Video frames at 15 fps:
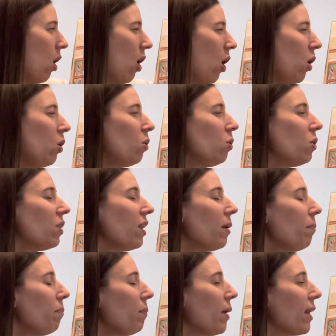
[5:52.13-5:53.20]
"All the
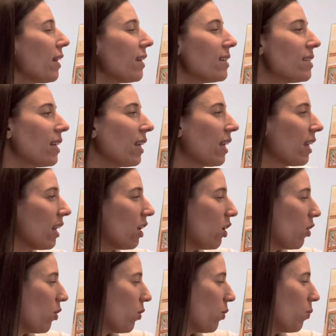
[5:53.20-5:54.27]
better to
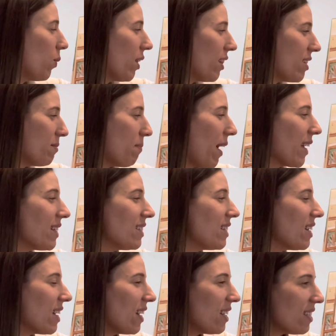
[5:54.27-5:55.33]
hear you with, my
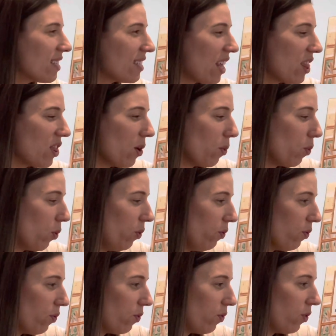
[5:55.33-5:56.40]
dear," said the
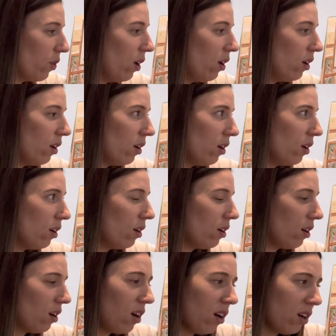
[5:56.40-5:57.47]
wolf.
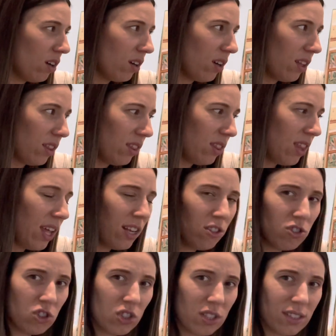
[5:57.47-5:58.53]
And then
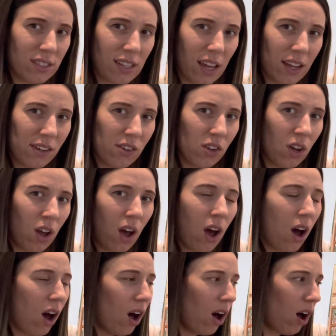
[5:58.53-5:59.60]
she said,
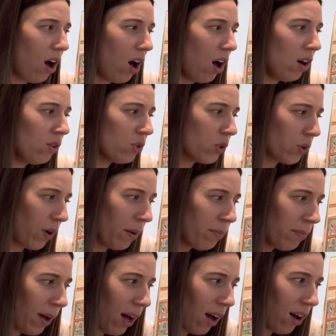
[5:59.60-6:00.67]
"Oh,
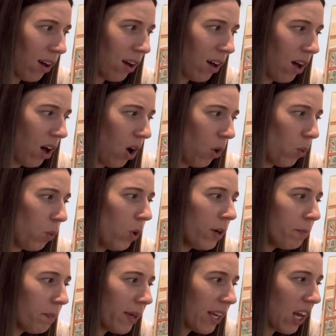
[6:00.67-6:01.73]
Grandma,
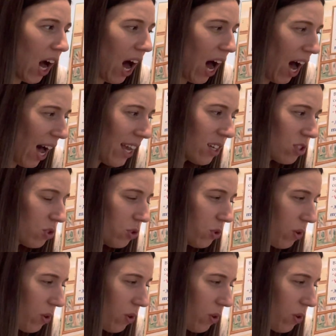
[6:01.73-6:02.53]
what big eyes you